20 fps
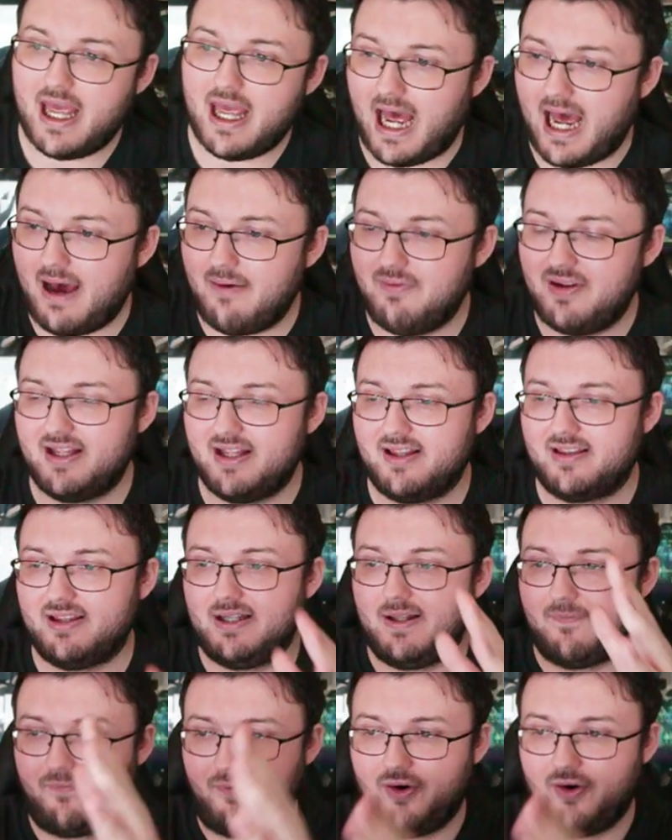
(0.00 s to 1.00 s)
Obviously,
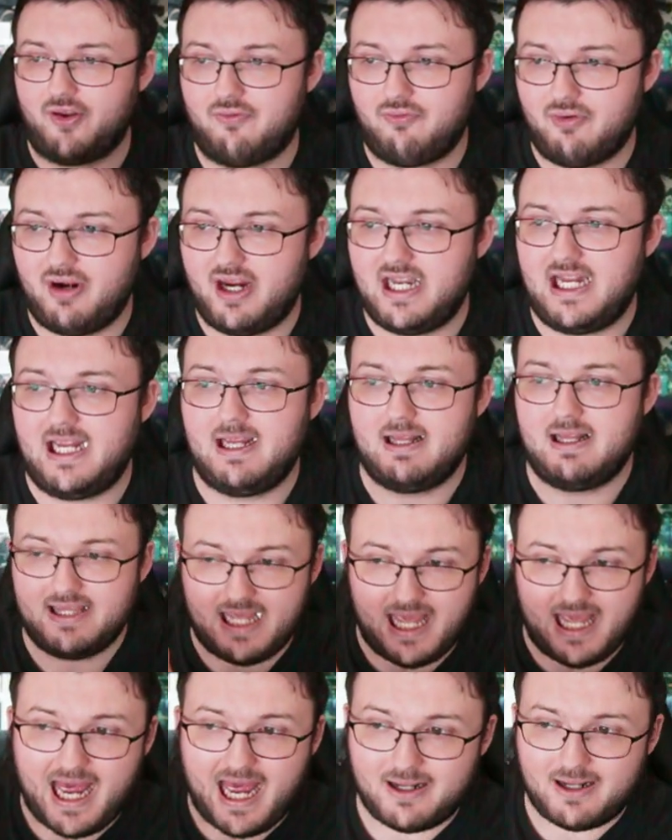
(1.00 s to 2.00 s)
the first rating,
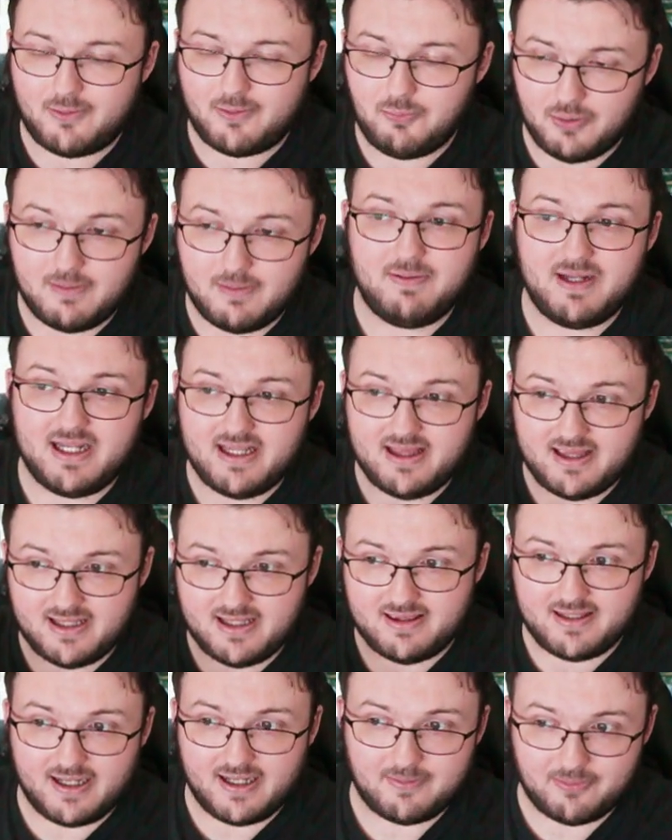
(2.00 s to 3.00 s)
the X, would be the
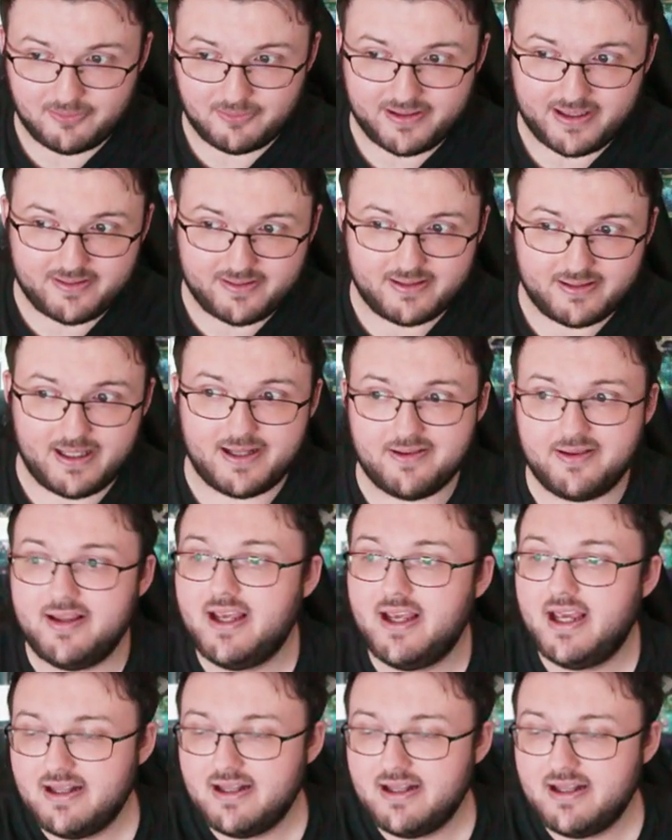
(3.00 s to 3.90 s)
dust resistance.